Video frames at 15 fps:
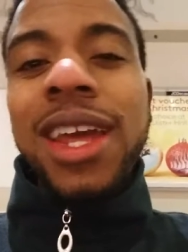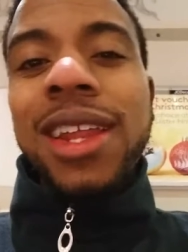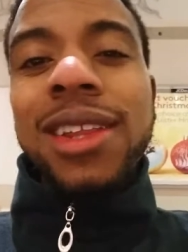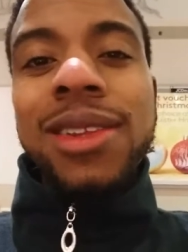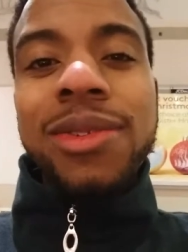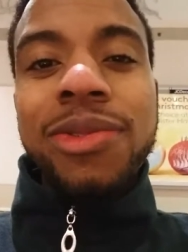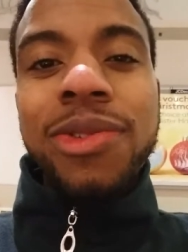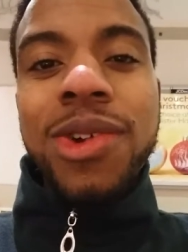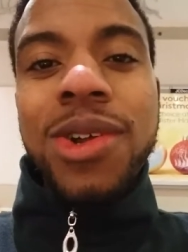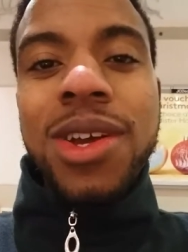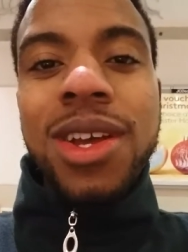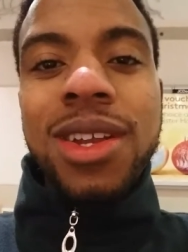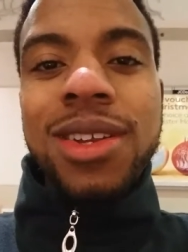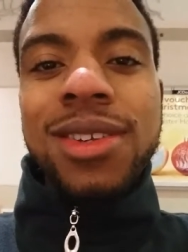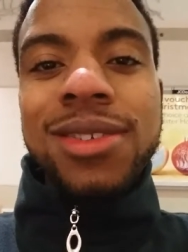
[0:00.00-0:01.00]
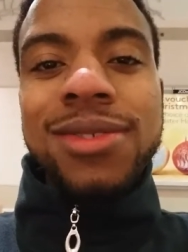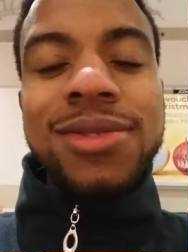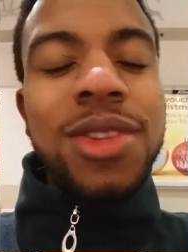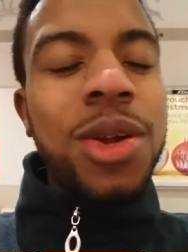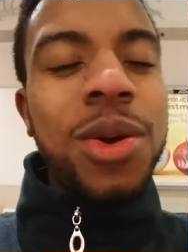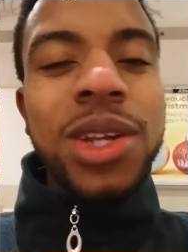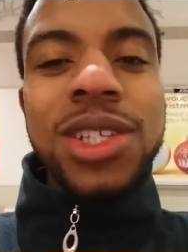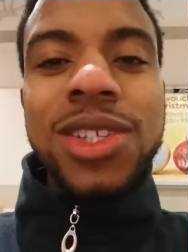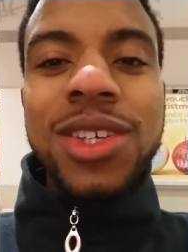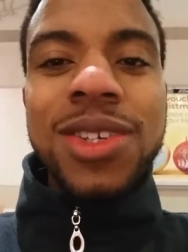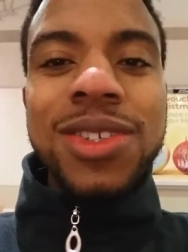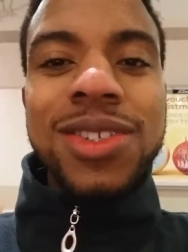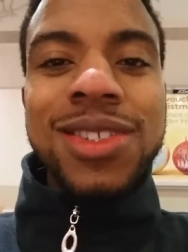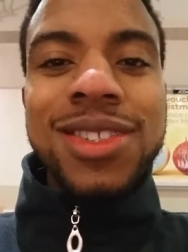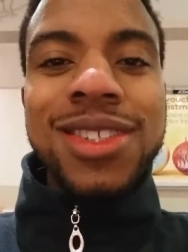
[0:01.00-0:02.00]
getting the fruit in. No
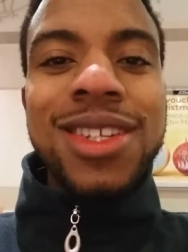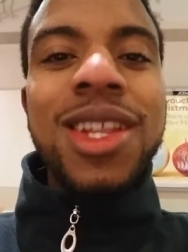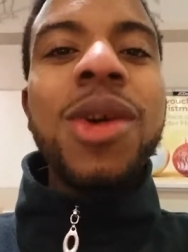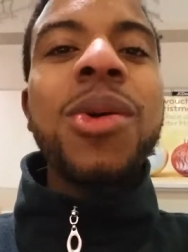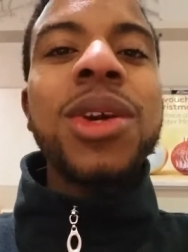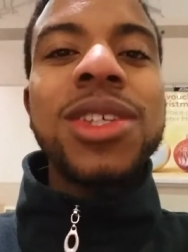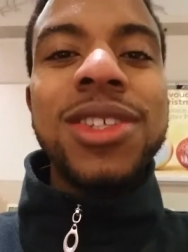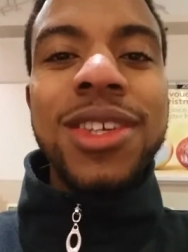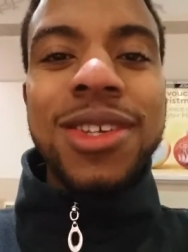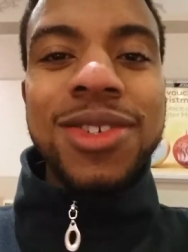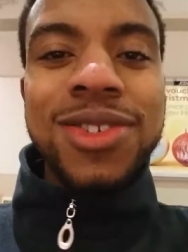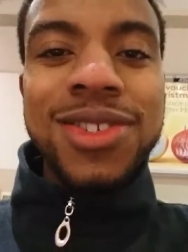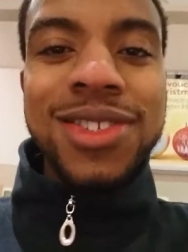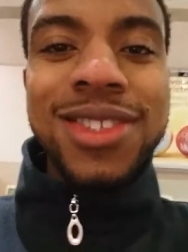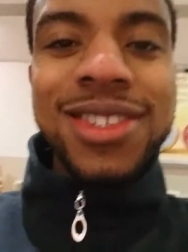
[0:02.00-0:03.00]
excuse, no excuse.